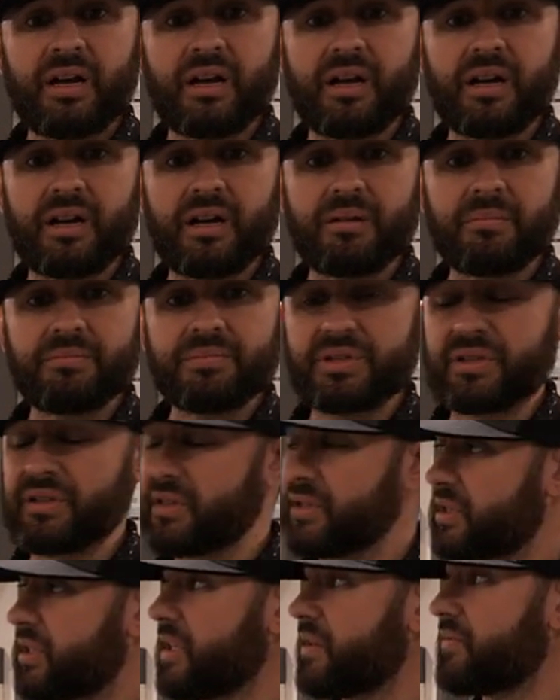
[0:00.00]
Um, so
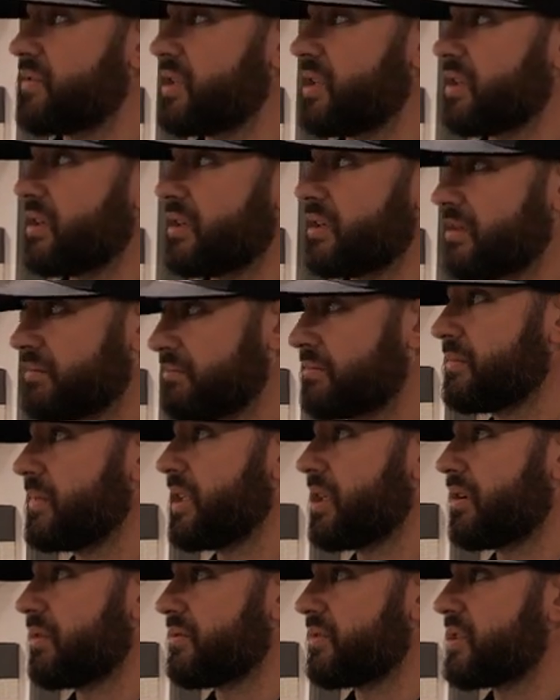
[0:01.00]
this gives you, you know,